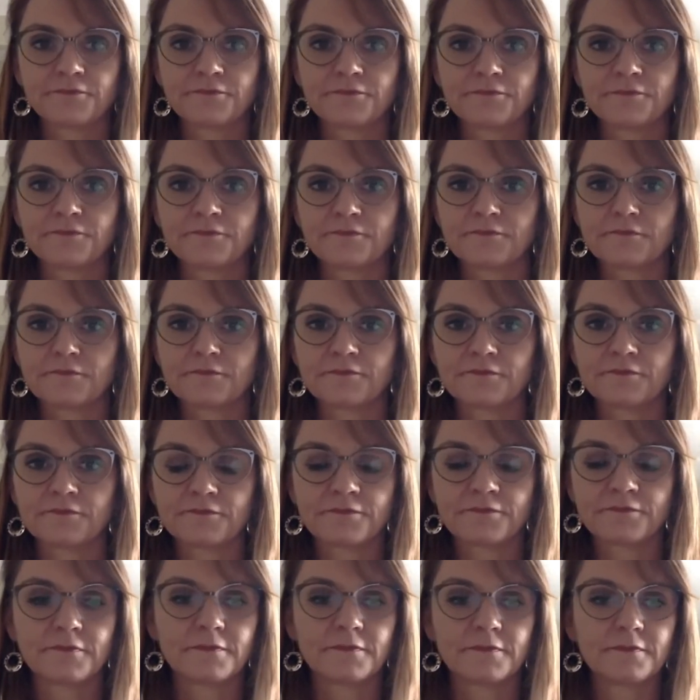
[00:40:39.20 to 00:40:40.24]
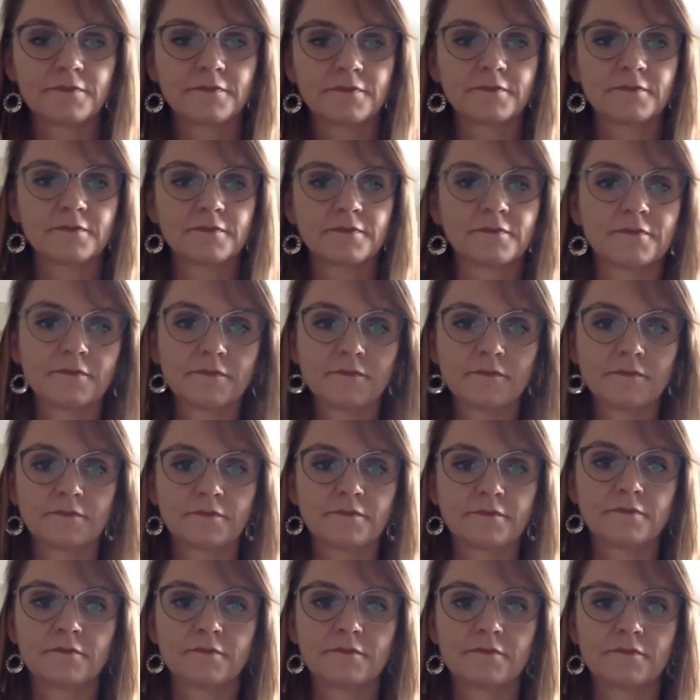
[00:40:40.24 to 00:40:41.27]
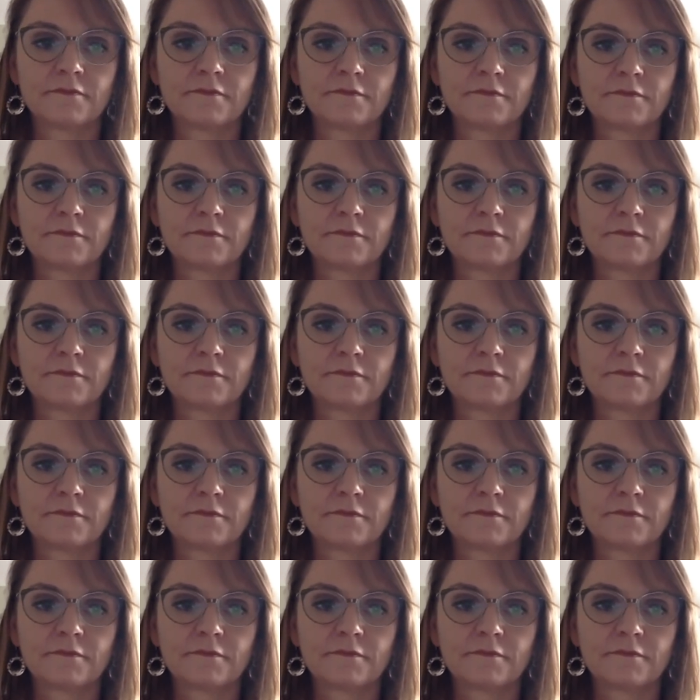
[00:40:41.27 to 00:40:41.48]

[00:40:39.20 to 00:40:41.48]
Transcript: Yeah. Uh, and I